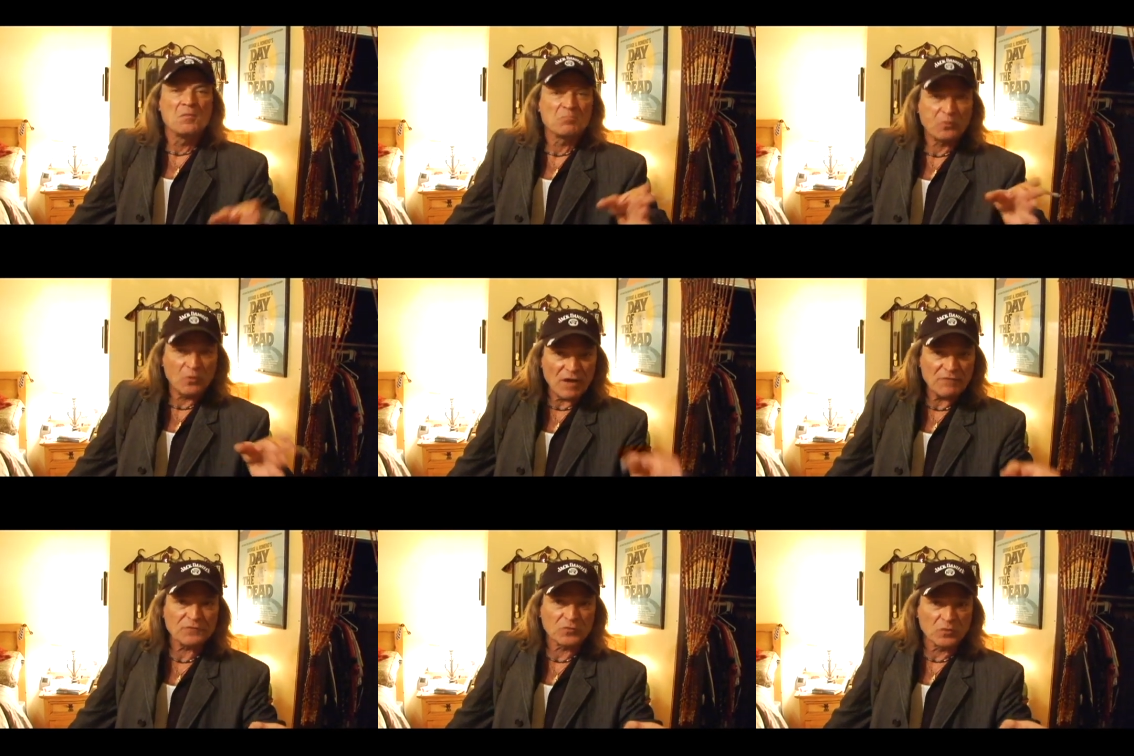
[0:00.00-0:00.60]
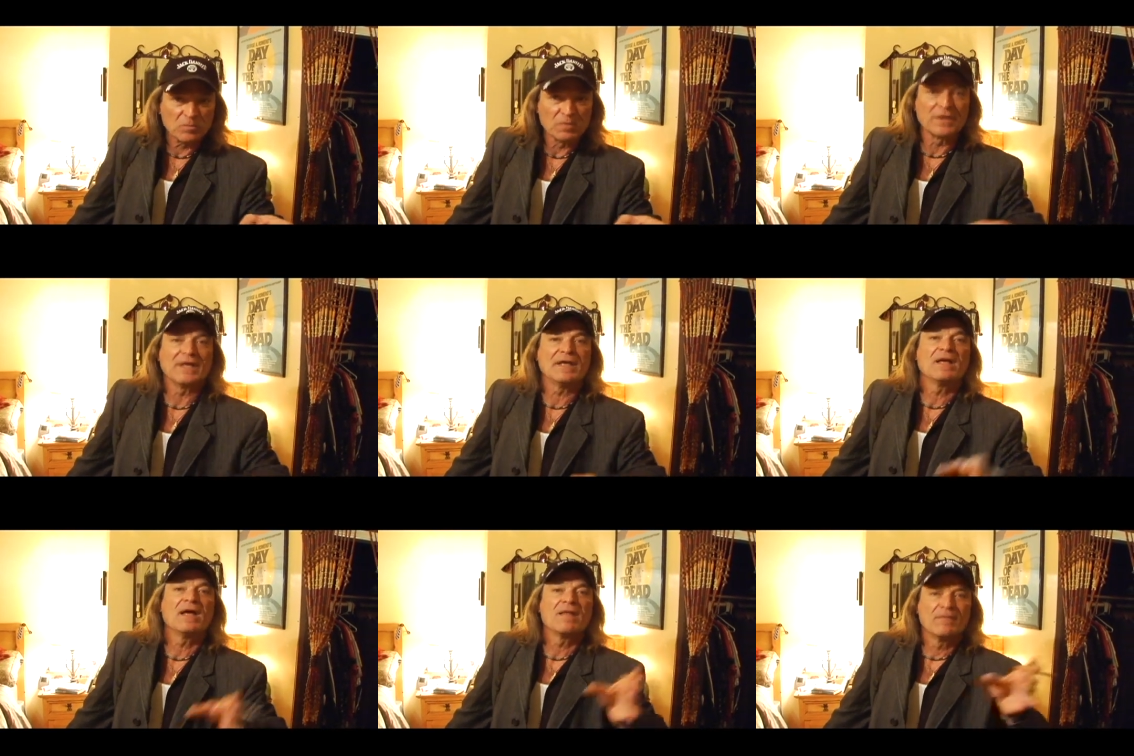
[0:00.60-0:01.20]

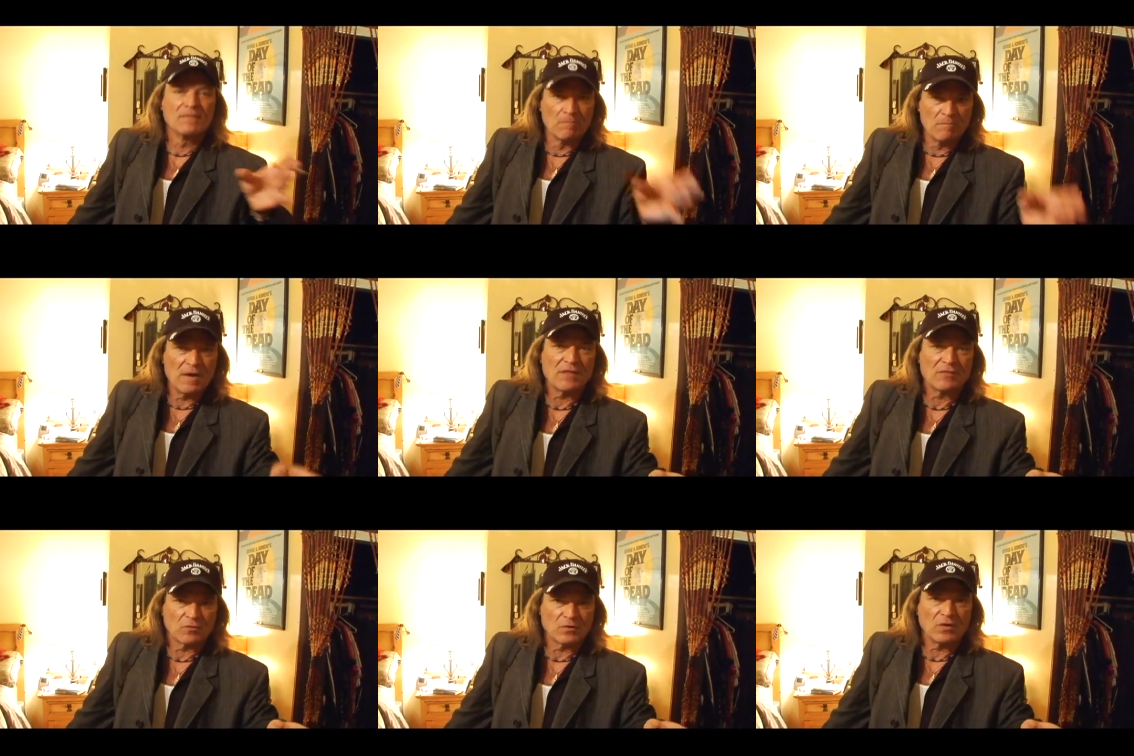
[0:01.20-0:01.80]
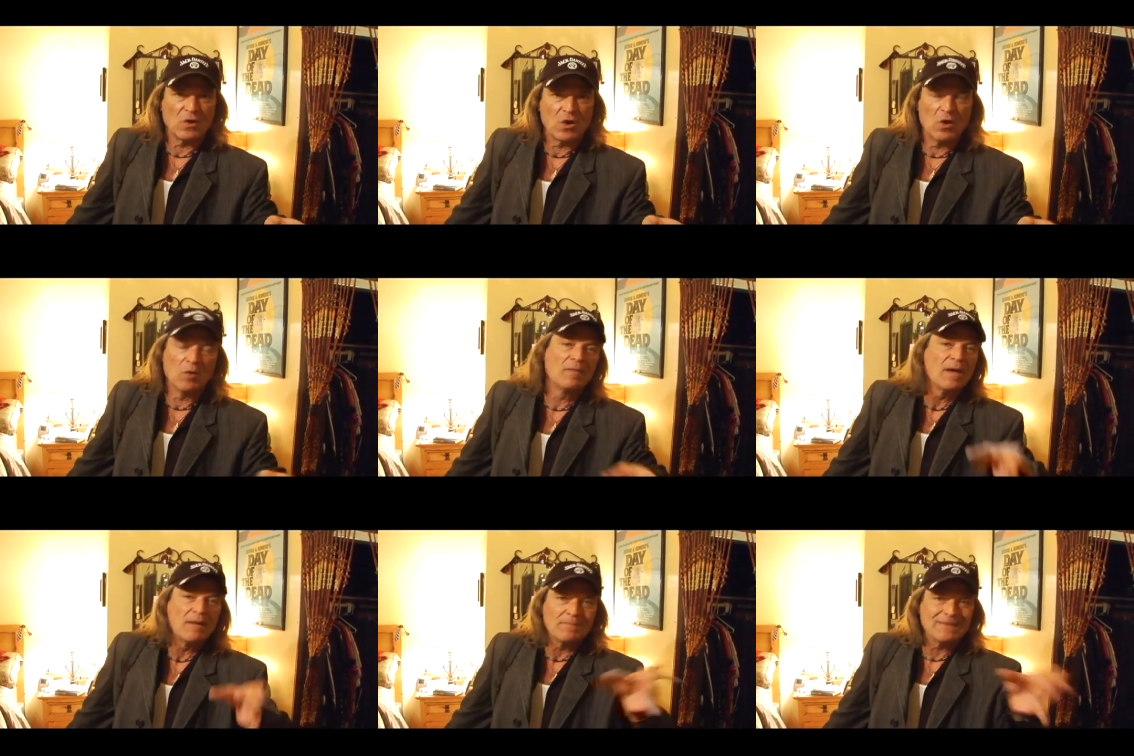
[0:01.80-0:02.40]
preferably the mother at
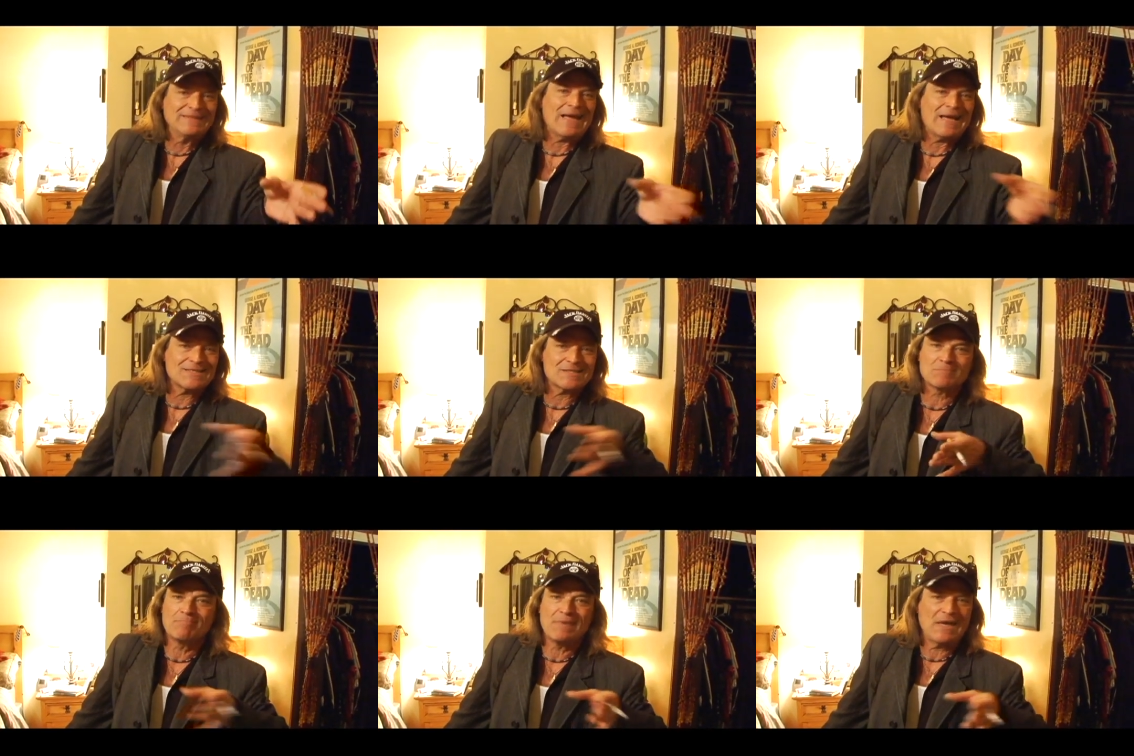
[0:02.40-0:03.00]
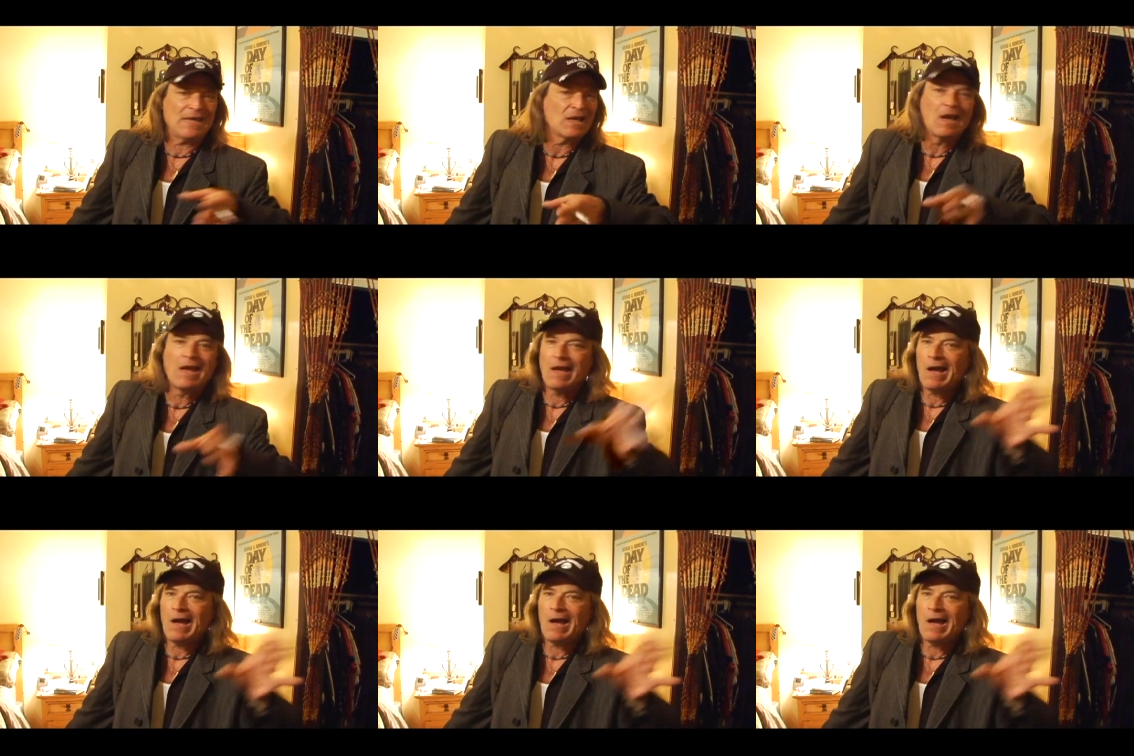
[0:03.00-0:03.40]
home, but that's me.